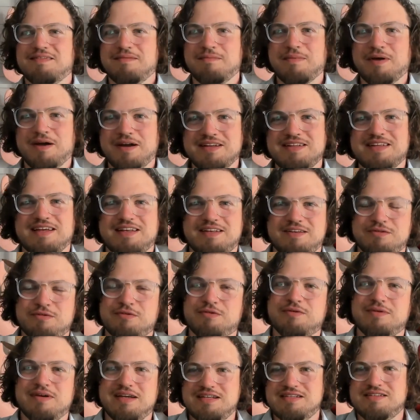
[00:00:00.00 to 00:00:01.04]
but I tend to
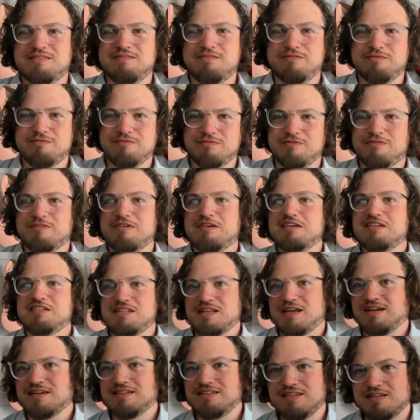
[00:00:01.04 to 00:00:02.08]
always have
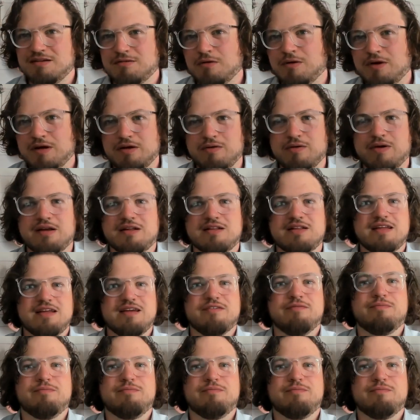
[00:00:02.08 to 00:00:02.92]
restarted quite quickly.